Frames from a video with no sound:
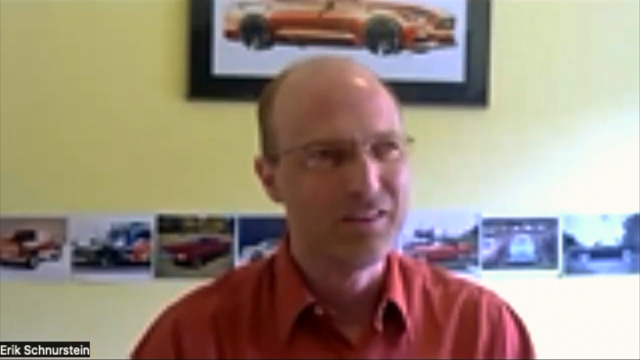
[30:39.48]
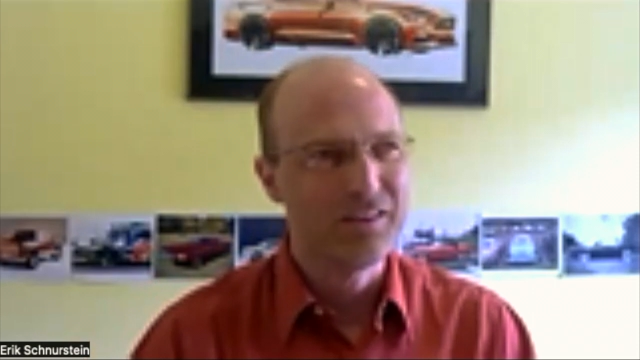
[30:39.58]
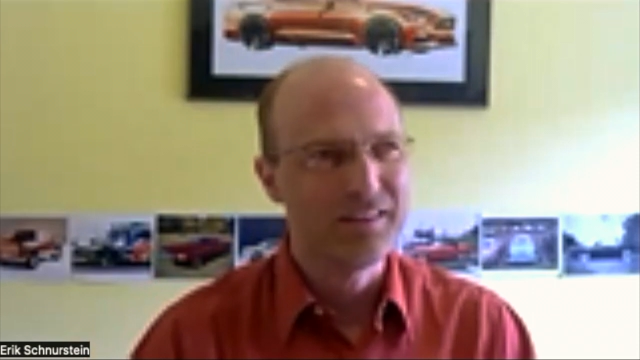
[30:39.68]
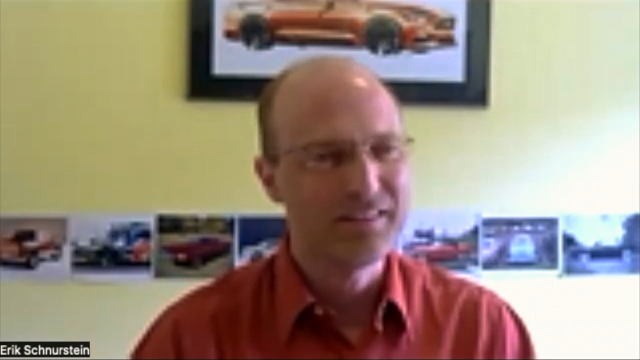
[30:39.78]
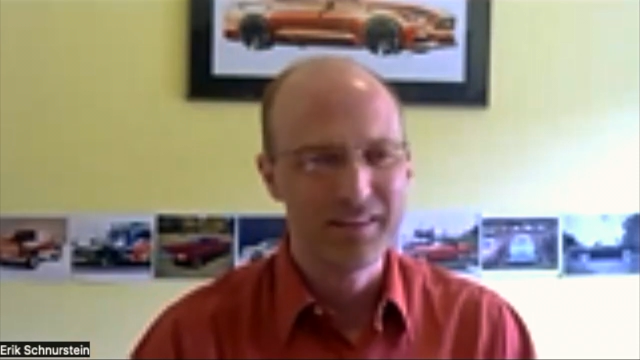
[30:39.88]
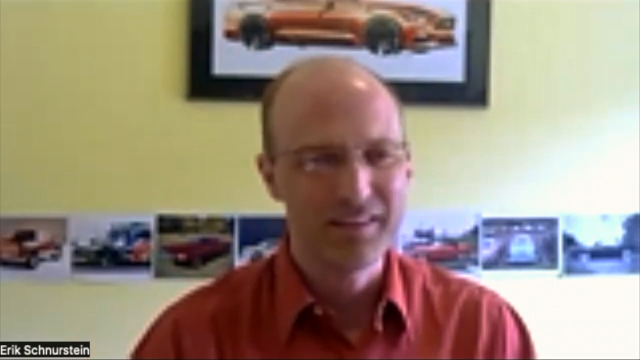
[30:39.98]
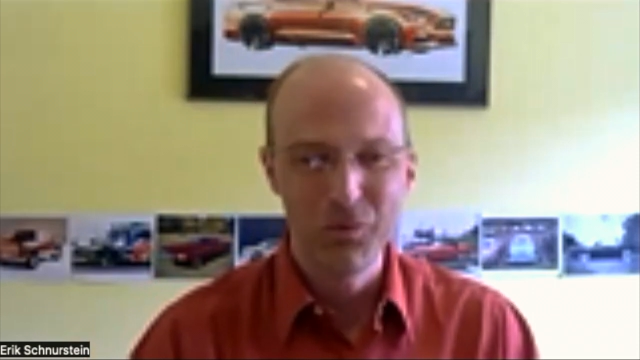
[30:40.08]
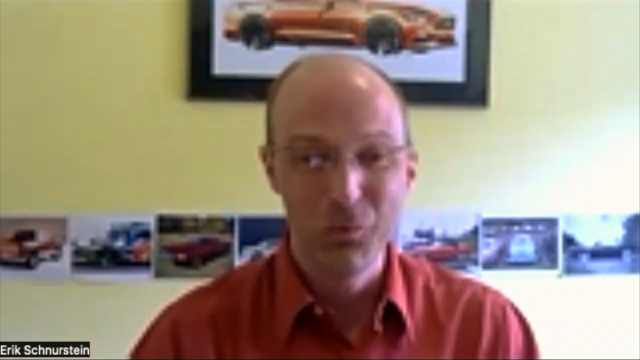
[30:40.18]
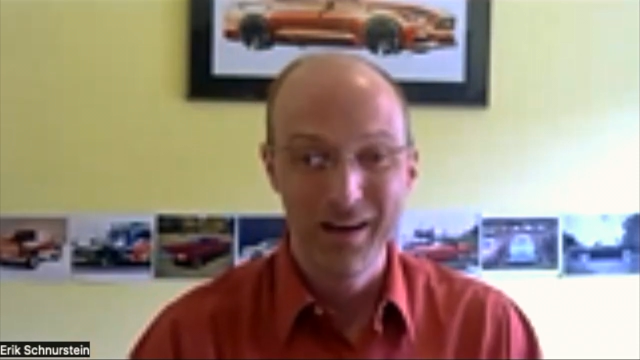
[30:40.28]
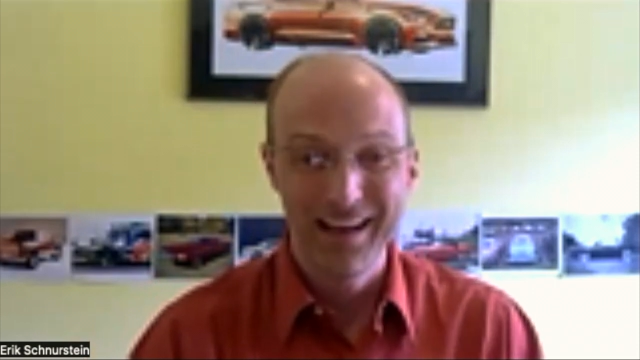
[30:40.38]
studied
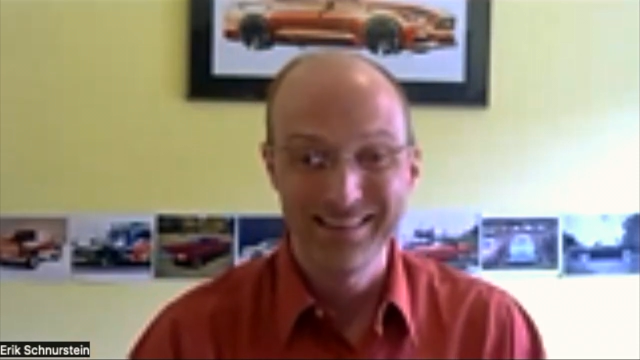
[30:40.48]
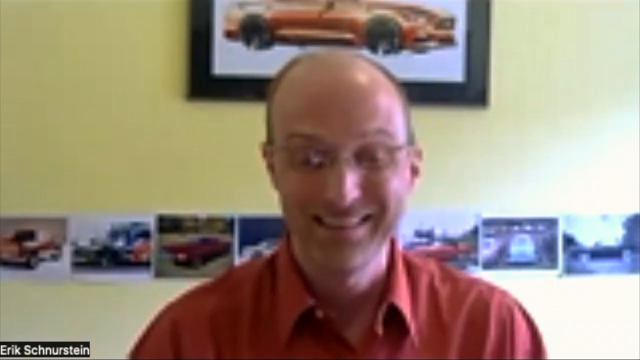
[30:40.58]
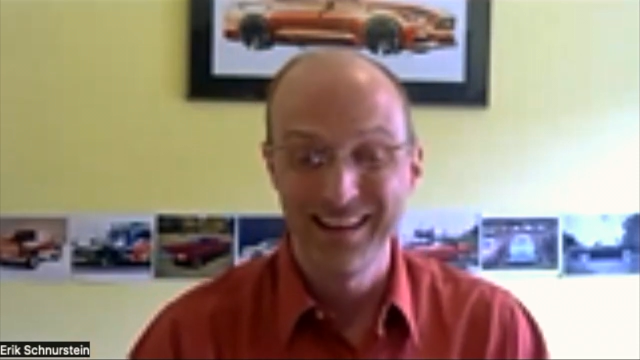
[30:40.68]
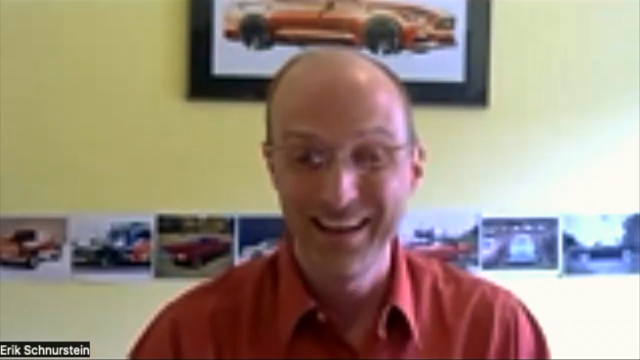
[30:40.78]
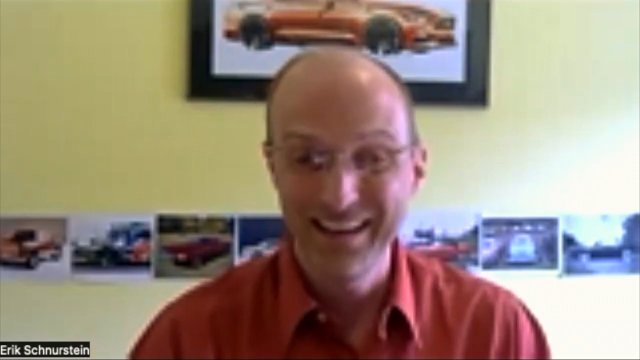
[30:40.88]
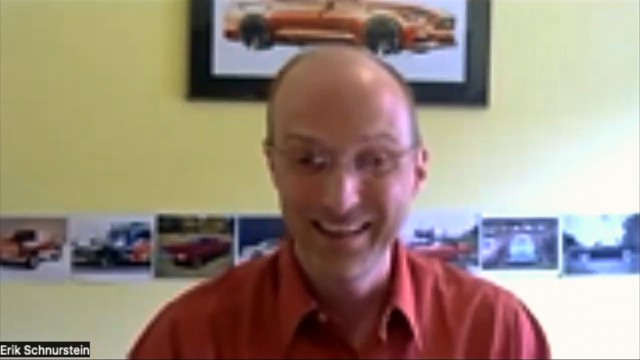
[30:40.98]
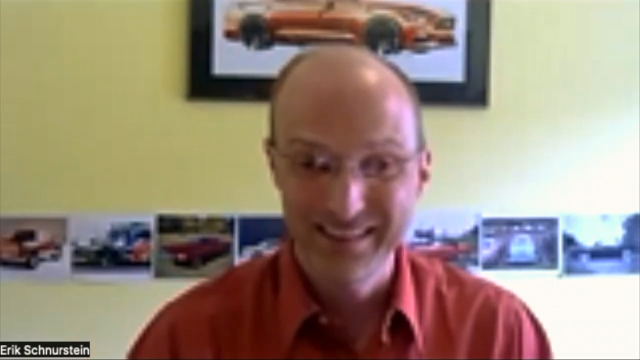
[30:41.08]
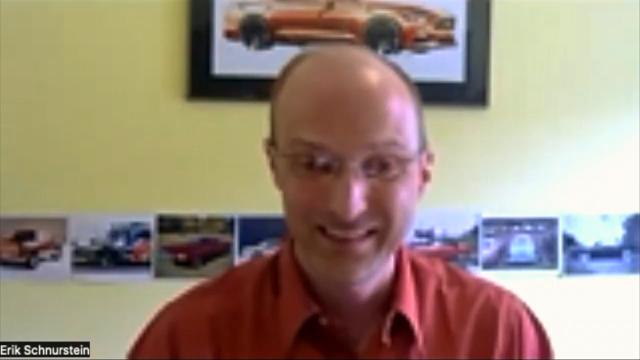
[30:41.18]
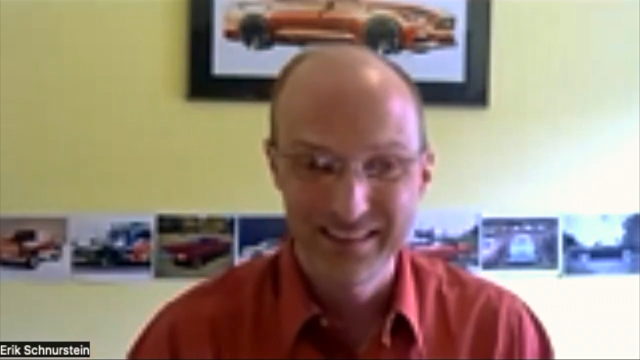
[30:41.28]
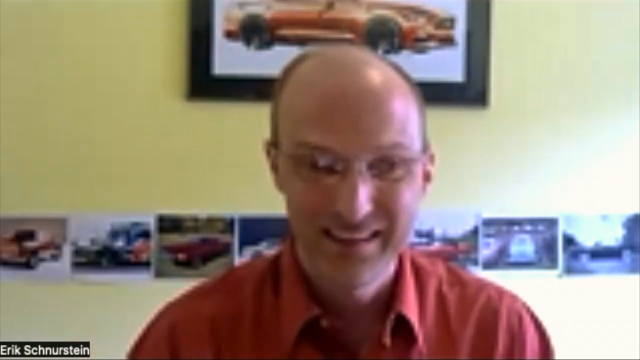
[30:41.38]
what I liked